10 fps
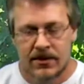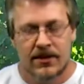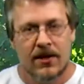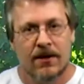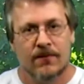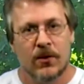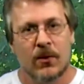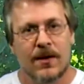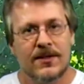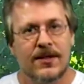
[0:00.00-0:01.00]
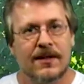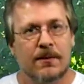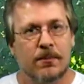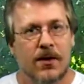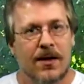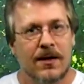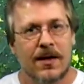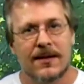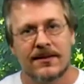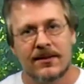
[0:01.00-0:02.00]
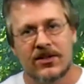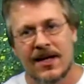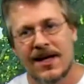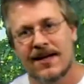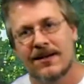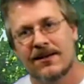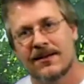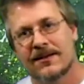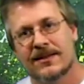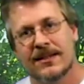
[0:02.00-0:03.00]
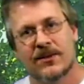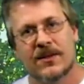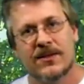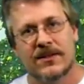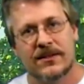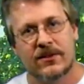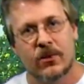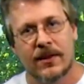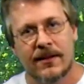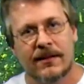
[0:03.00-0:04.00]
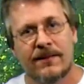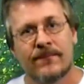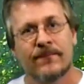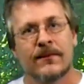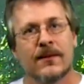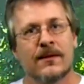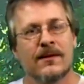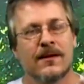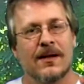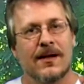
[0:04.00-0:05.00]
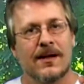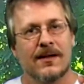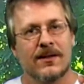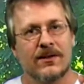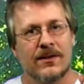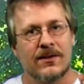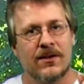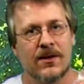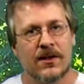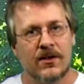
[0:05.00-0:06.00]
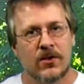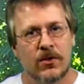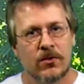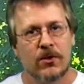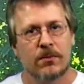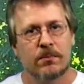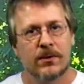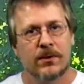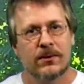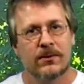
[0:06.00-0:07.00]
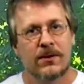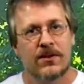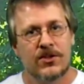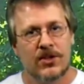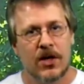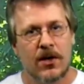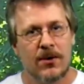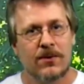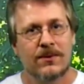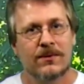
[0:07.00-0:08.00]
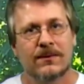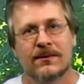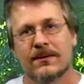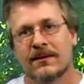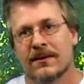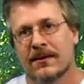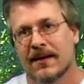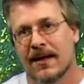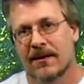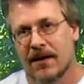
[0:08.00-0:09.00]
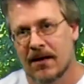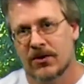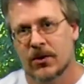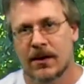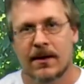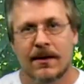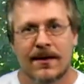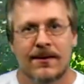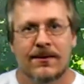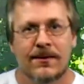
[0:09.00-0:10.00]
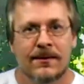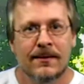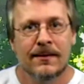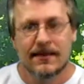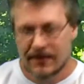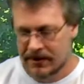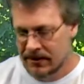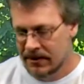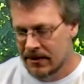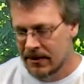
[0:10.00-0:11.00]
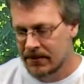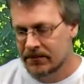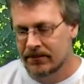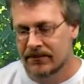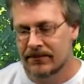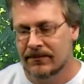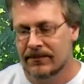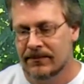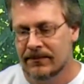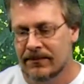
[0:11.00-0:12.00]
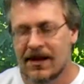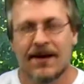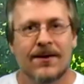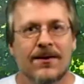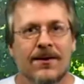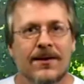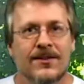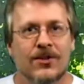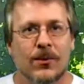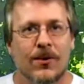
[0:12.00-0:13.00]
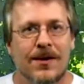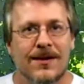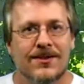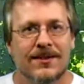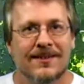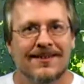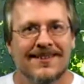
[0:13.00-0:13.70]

So if you want to check the progress of Shadow and see what she's tweeting, uh, you can go to Guru Brew Show at our Twitter account and um, let her know that you're watching.